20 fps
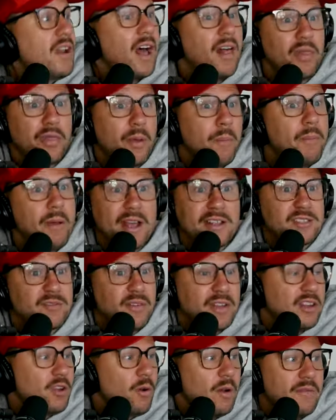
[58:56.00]
yeah. not the best
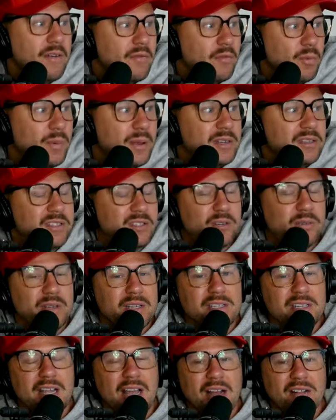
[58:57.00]
venue I've ever been to,
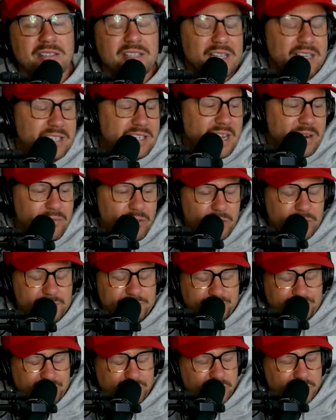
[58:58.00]
and outside of Denver.